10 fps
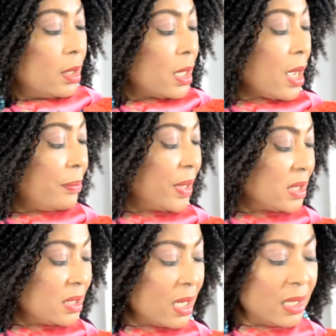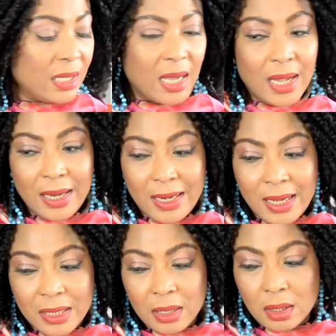Now, personally, I
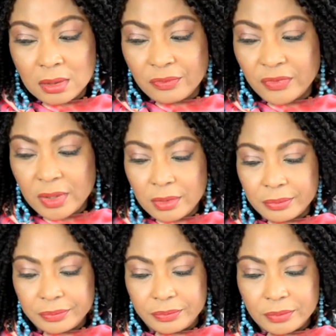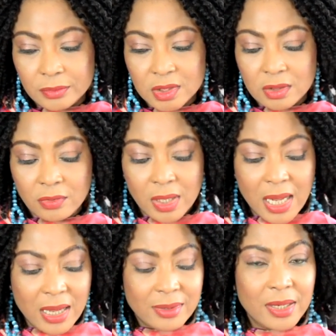like a lot of volume. So when
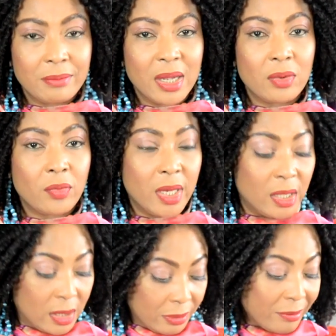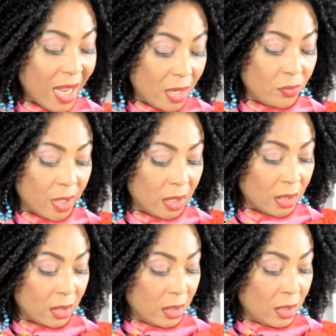I create my wig, my wig,
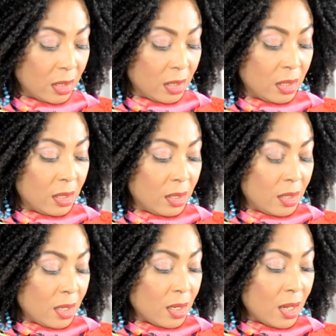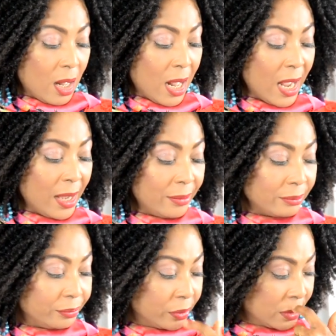I
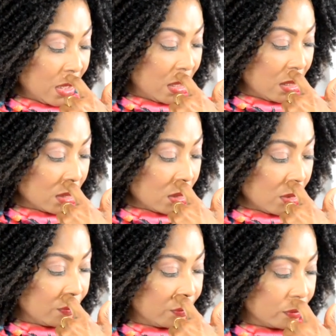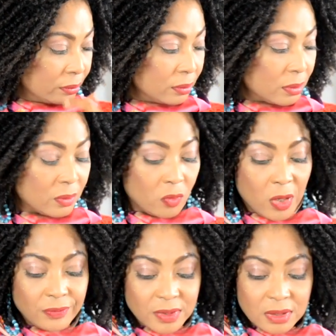put a lot of
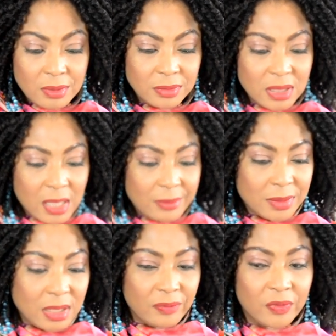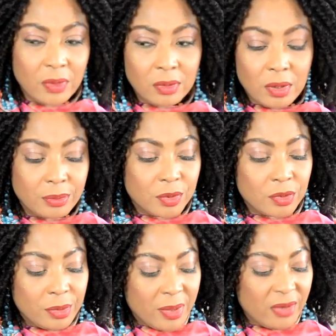wefts. Sometimes I've done up
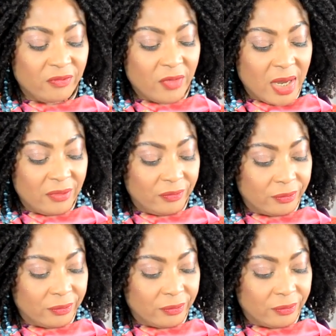to about five